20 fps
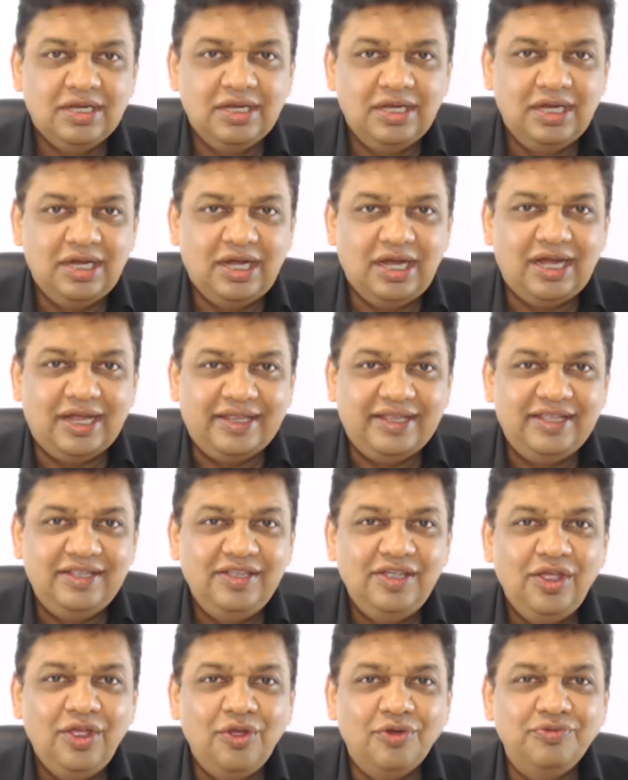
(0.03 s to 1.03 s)
Hi,
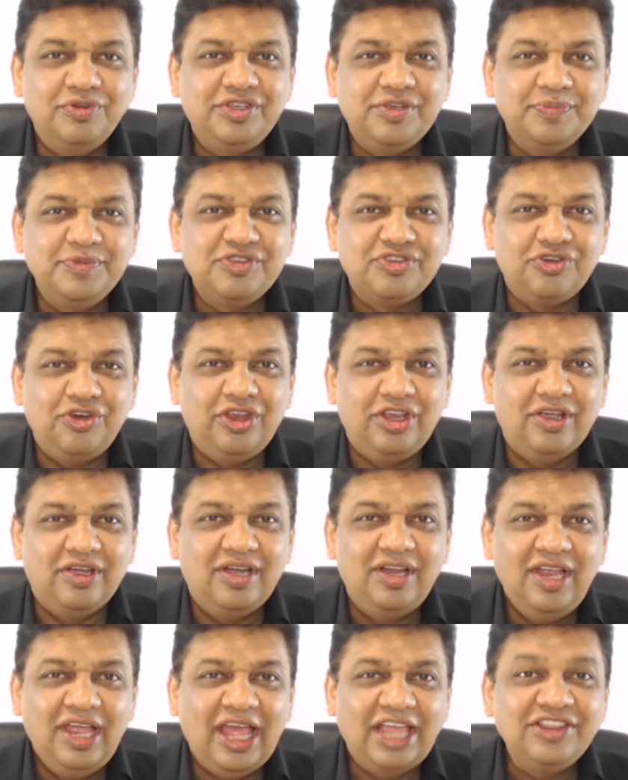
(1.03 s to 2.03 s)
Vijay Mistry here,
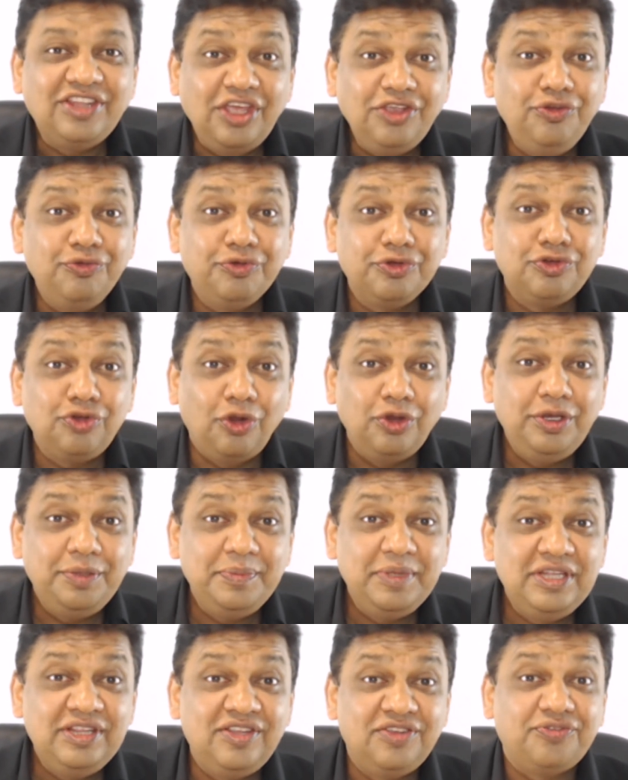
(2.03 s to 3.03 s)
and thank you for joining me
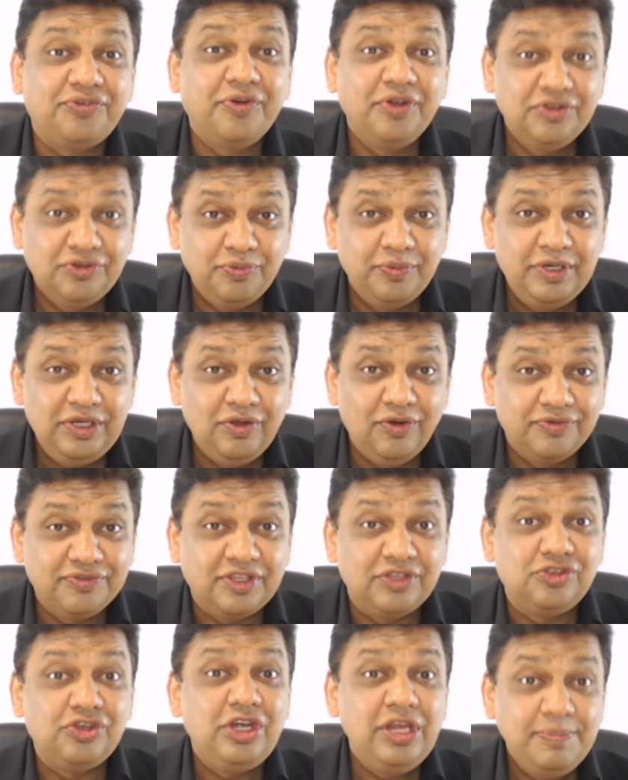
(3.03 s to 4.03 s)
in this first video of the
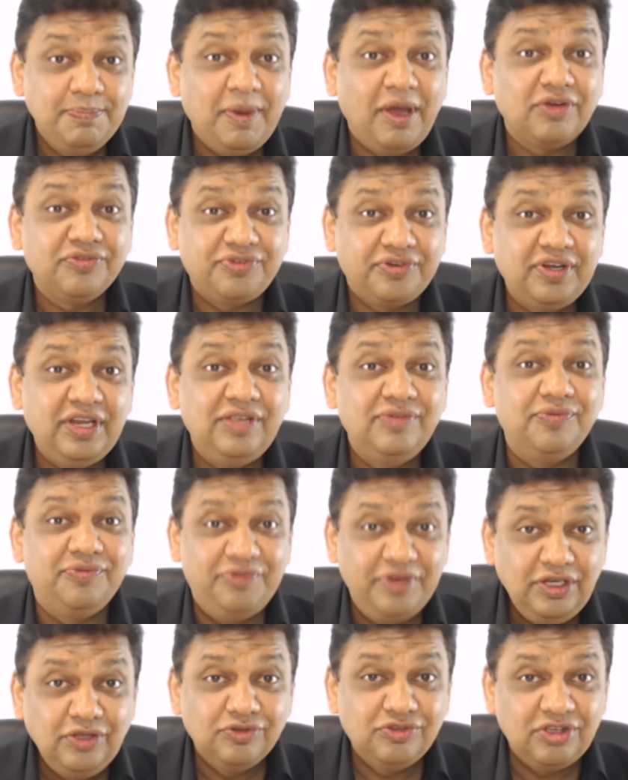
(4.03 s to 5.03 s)
three-part free
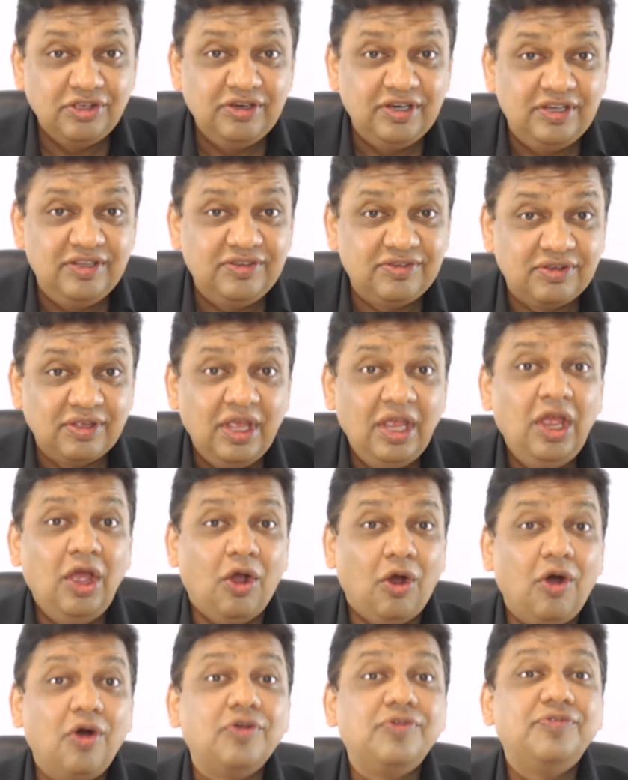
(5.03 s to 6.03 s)
video series
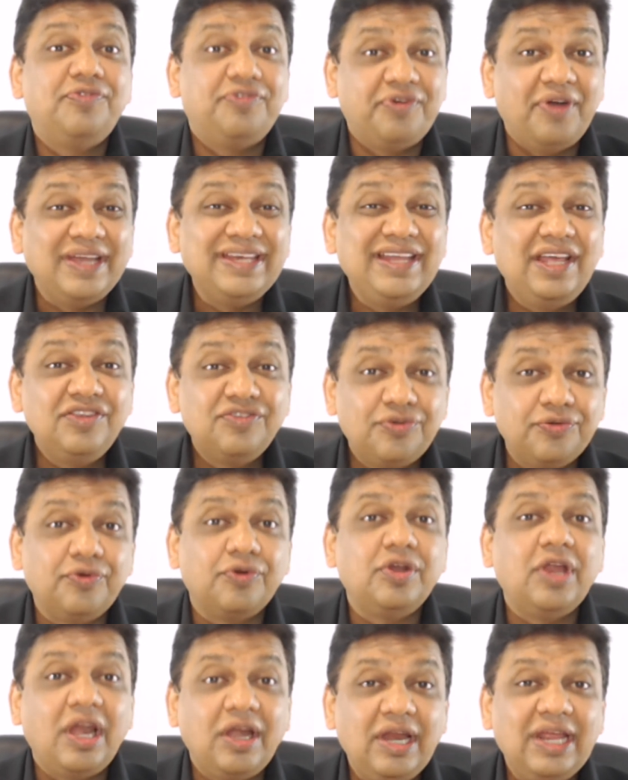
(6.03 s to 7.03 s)
on finance for
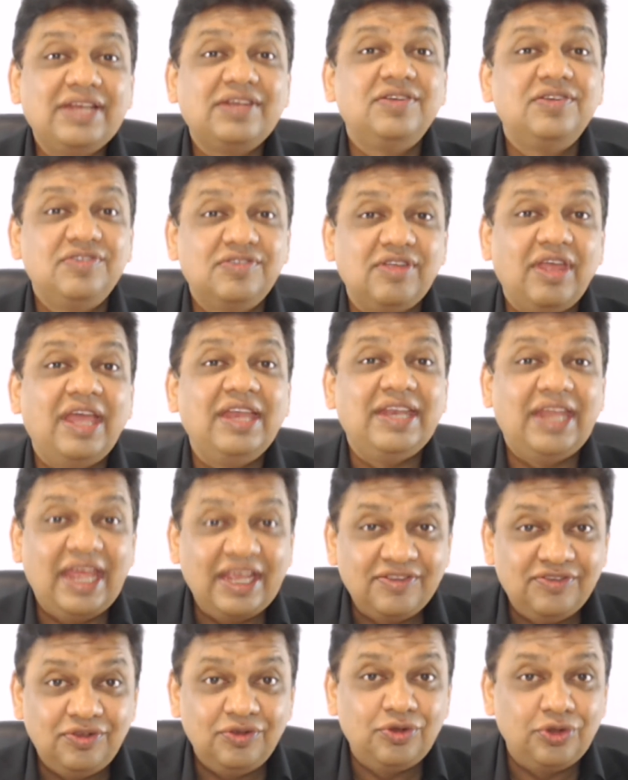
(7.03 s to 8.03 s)
directors and
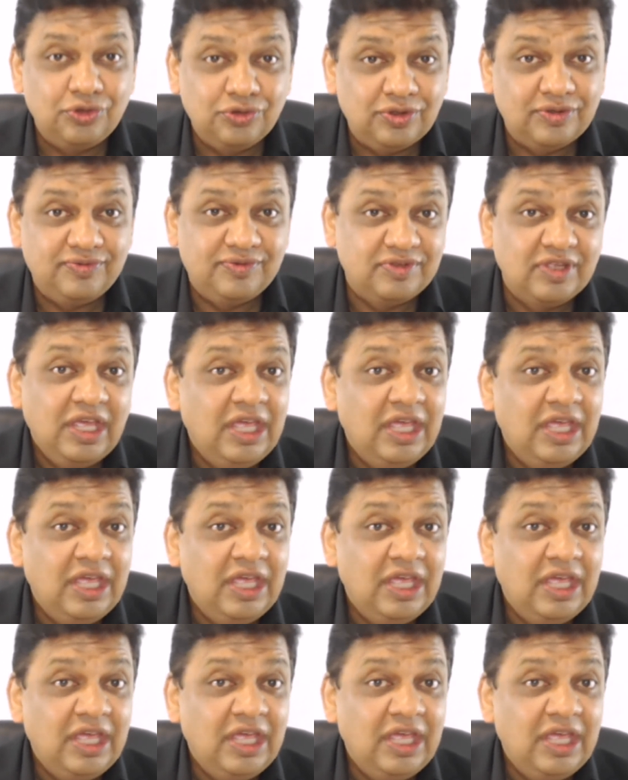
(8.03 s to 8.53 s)
executives.